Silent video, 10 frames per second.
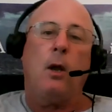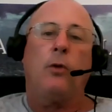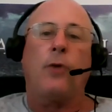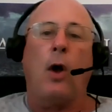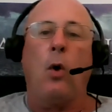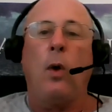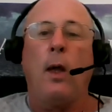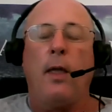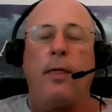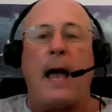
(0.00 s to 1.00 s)
So
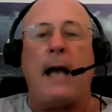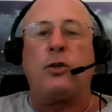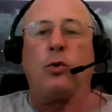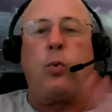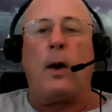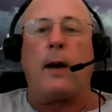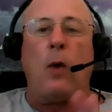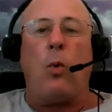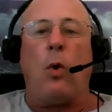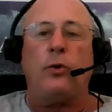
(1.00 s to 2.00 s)
that's what
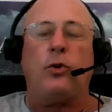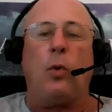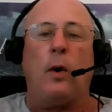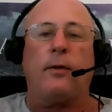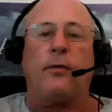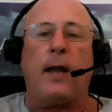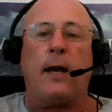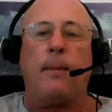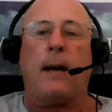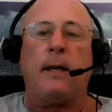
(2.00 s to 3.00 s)
I want you to understand
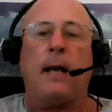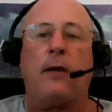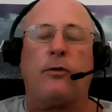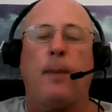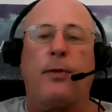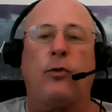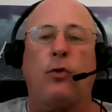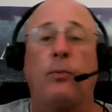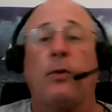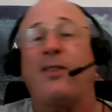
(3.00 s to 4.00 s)
about a Yass Method
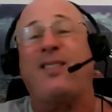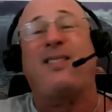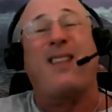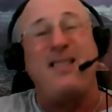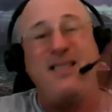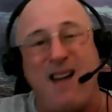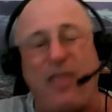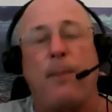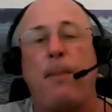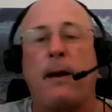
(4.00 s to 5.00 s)
Zoom session. This is
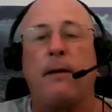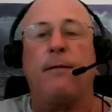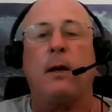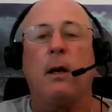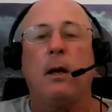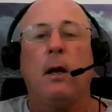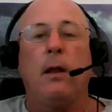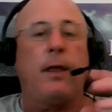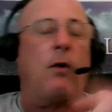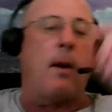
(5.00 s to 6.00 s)
another benefit.
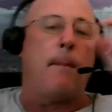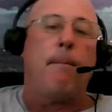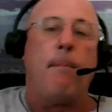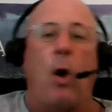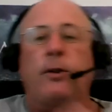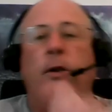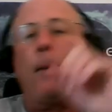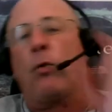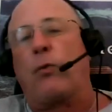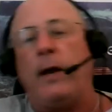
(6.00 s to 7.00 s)
There are
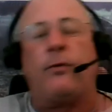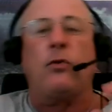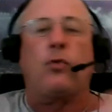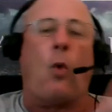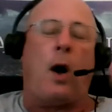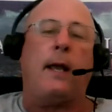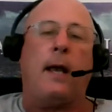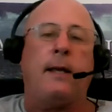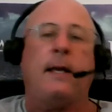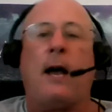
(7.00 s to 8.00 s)
multiple reasons why
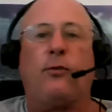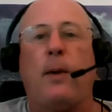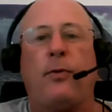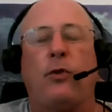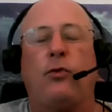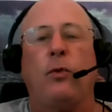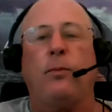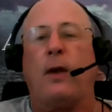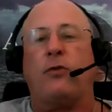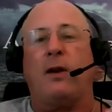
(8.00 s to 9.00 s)
a Yass Method Zoom
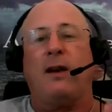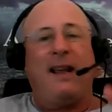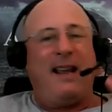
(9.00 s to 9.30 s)
session